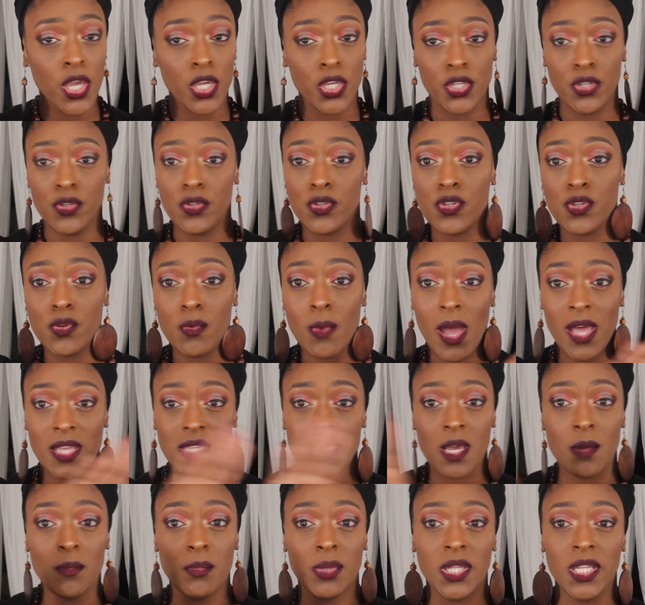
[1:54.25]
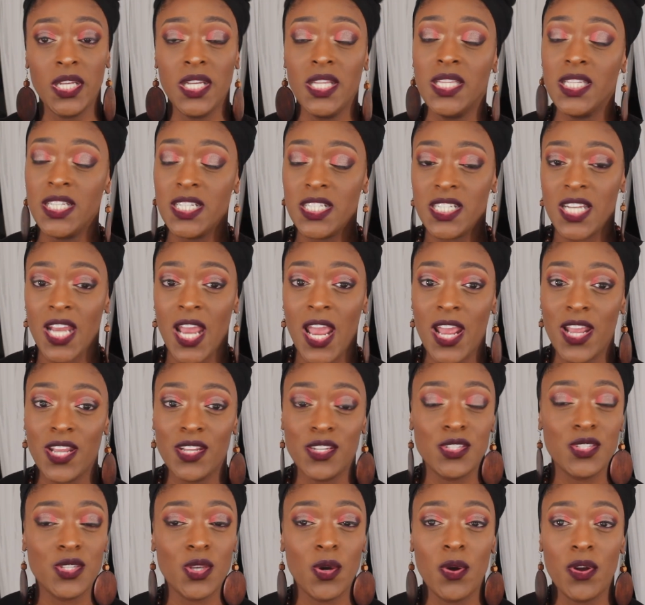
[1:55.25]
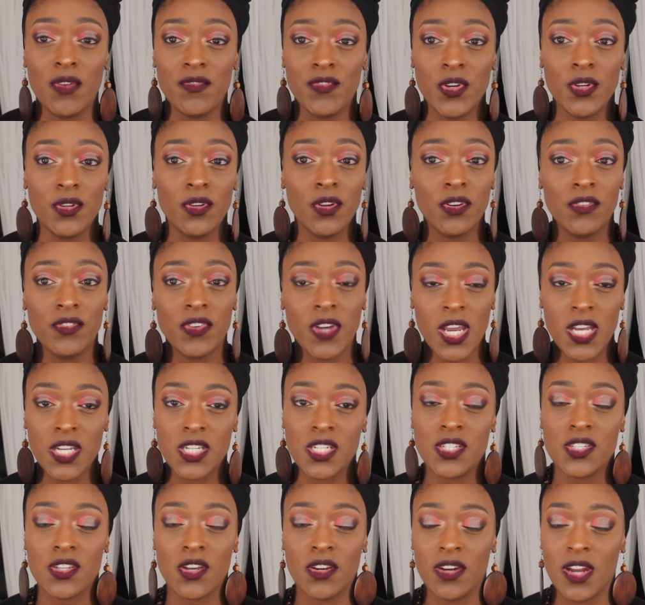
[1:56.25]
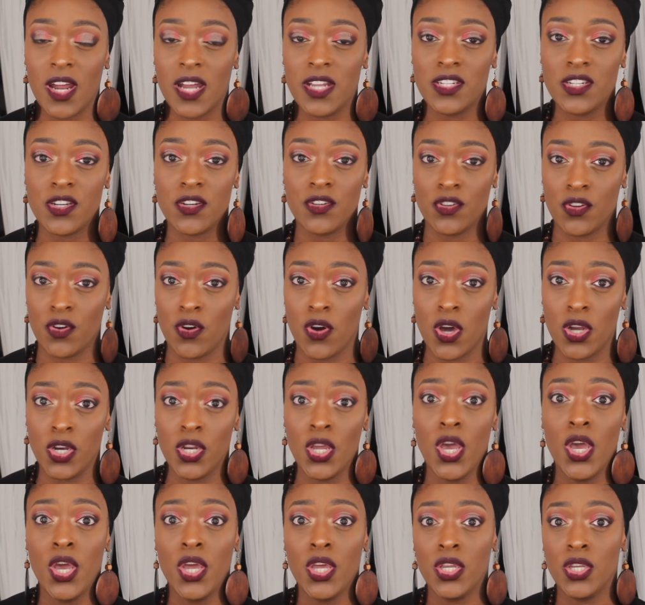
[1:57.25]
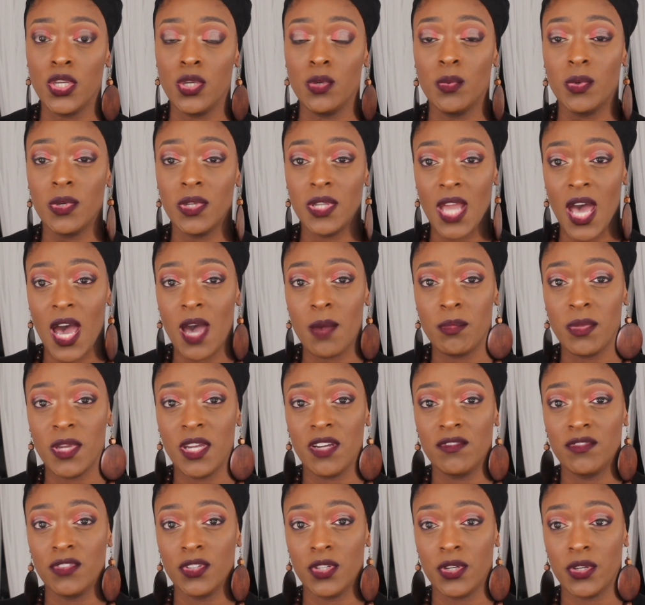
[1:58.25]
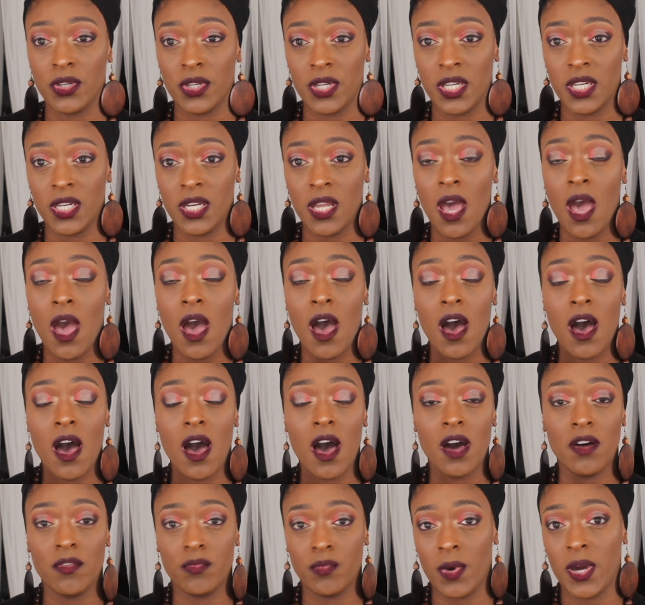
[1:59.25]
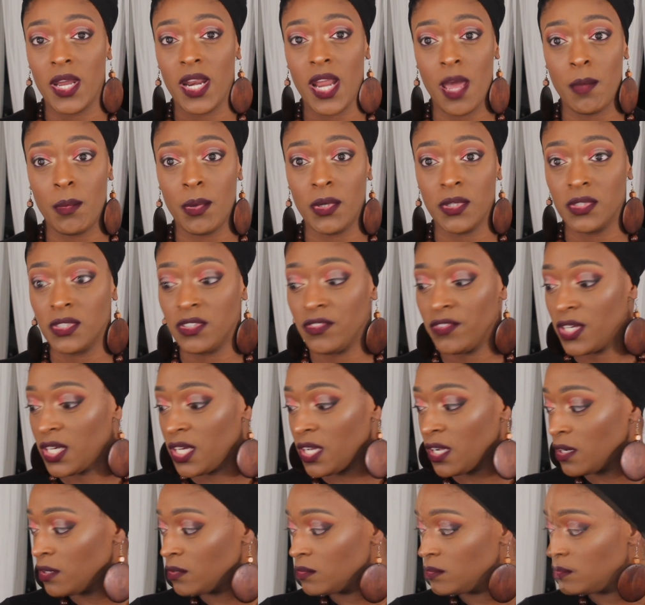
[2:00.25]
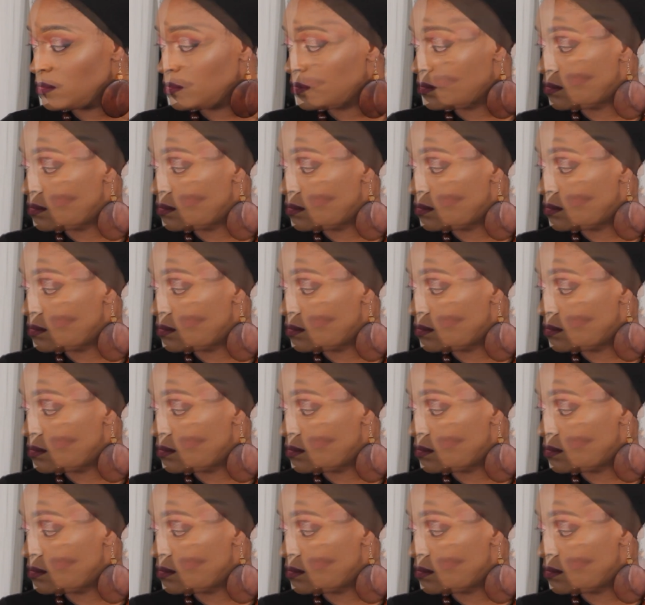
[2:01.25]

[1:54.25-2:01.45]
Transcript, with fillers: YouTube has completely changed, so if your notifications are not turned on, you will not be alerted of when I post a video.